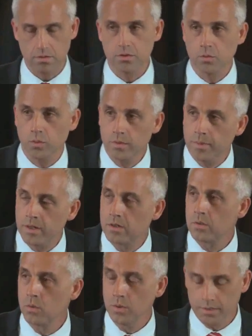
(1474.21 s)
do we
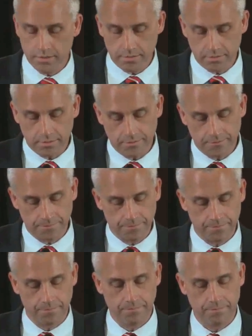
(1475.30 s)
bear witness?
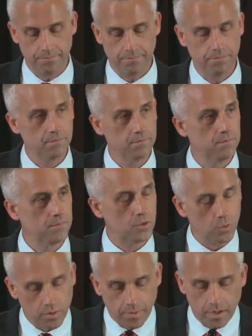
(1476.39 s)
Do
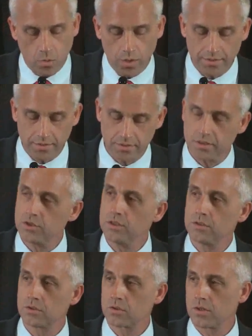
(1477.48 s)
we bear witness that
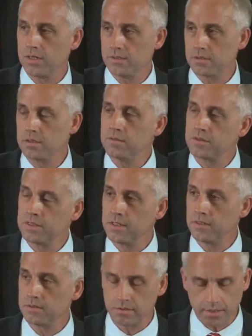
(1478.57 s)
Jesus Christ lives in
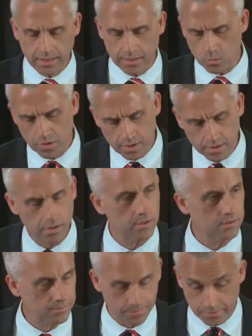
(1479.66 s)
us? Again, we're not going to,
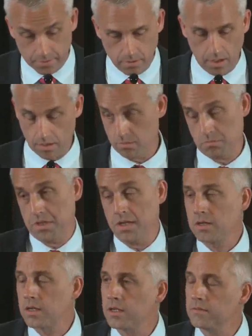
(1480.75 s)
I don't
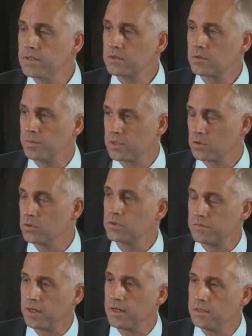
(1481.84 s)
think any of us will be
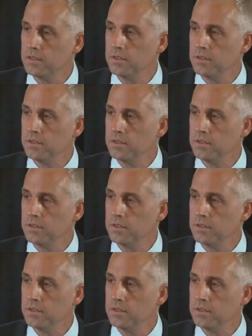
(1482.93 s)
crucified.